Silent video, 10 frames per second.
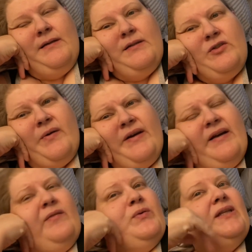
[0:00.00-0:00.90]
so
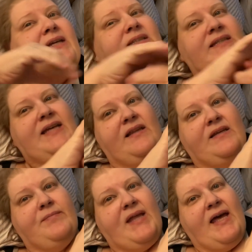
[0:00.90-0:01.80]
I would like to tell
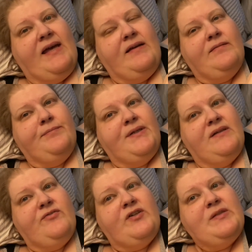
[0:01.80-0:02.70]
him that. But
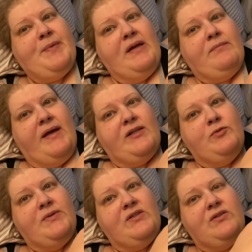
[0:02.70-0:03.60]
as far as pain
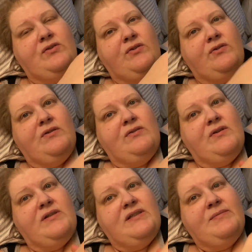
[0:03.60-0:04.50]
management is concerned, as
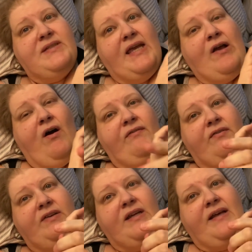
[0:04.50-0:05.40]
long as I'm staying off
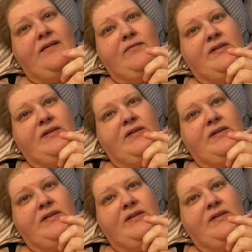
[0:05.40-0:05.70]
of it, I don't